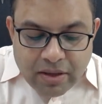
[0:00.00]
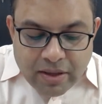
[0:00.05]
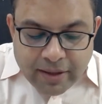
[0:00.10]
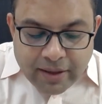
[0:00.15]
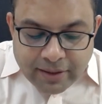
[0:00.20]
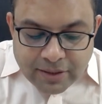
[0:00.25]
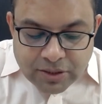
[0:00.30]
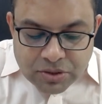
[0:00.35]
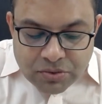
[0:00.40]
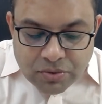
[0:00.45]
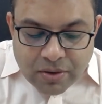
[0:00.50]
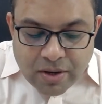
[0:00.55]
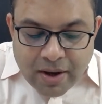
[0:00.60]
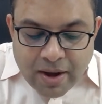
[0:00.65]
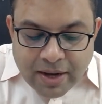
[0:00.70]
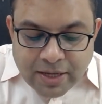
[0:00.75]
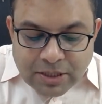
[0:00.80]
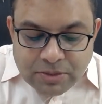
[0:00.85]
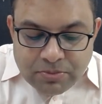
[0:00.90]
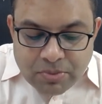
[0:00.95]

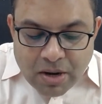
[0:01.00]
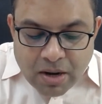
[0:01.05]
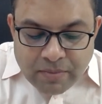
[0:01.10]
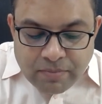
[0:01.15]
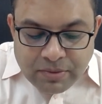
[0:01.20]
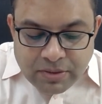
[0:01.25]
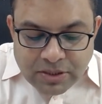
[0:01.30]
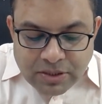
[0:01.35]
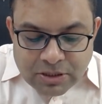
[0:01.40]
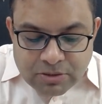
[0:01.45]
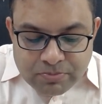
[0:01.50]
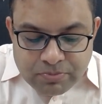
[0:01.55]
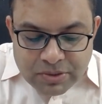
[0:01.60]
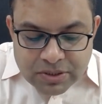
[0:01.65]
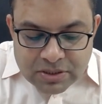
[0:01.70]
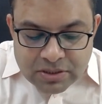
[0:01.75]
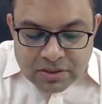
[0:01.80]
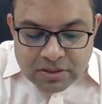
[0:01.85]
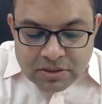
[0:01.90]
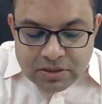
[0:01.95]
Aristocrats, Brahmins,
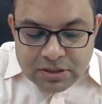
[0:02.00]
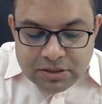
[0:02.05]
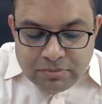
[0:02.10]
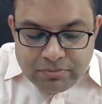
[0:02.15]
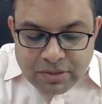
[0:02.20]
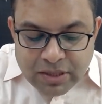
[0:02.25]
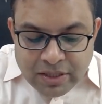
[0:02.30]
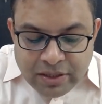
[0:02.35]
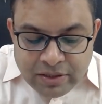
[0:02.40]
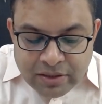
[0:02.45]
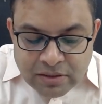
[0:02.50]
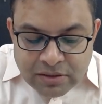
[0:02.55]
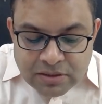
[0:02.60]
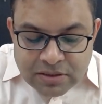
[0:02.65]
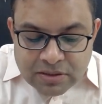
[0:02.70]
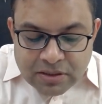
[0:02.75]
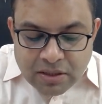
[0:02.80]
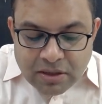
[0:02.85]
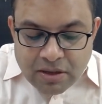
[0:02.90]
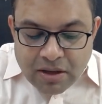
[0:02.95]
peasants,
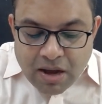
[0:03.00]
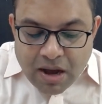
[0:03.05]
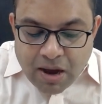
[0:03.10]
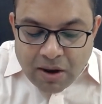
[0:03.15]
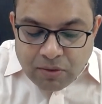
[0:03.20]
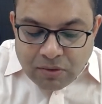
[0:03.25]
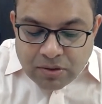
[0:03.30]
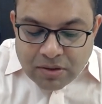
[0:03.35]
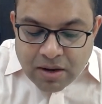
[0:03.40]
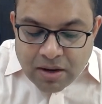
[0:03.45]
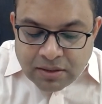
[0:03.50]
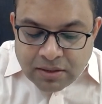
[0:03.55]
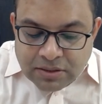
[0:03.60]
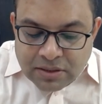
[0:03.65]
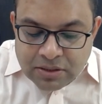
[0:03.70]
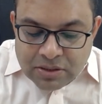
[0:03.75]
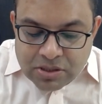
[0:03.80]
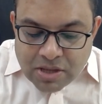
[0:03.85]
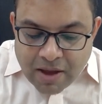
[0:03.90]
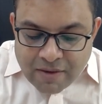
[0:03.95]
millennials, outcasts
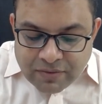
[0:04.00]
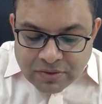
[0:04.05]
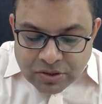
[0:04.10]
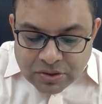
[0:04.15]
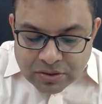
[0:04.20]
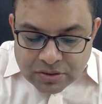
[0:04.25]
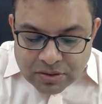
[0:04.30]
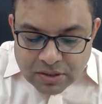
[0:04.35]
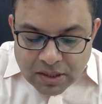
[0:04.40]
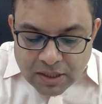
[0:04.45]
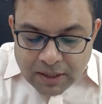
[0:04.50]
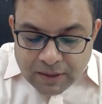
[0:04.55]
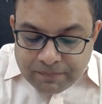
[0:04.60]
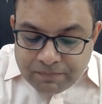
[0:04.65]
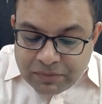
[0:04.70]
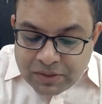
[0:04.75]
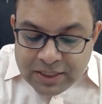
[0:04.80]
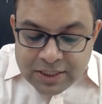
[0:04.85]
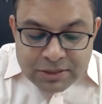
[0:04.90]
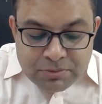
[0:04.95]
and scavengers.
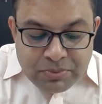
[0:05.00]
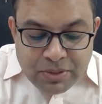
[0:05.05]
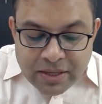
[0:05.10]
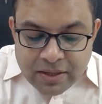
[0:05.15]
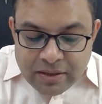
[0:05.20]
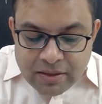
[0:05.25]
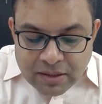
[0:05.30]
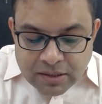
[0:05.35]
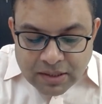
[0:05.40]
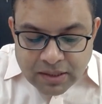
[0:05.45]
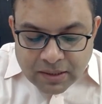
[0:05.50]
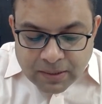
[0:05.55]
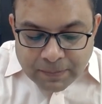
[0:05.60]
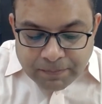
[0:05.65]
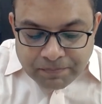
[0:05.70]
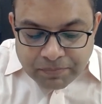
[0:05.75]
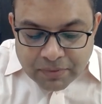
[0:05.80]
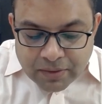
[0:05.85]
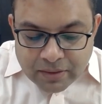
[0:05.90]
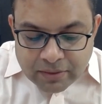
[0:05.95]
They spare nothing.
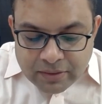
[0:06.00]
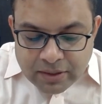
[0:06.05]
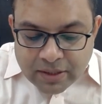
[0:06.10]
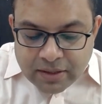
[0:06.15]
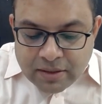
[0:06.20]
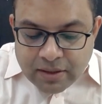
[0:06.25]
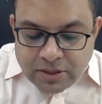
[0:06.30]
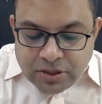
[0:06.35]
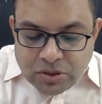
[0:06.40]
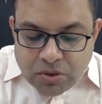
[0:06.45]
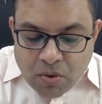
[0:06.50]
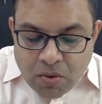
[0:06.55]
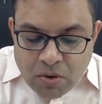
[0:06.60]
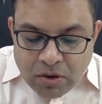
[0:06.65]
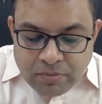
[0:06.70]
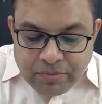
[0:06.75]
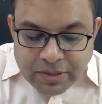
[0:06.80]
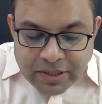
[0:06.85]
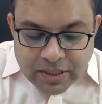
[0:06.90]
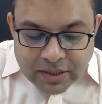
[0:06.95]
They crush
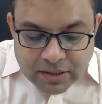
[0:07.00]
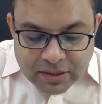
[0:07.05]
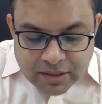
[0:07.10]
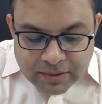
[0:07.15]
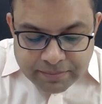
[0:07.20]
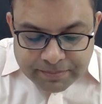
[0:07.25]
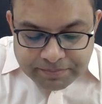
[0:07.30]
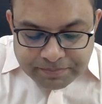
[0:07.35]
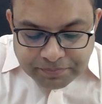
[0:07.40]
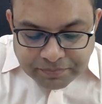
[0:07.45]
all beneath them.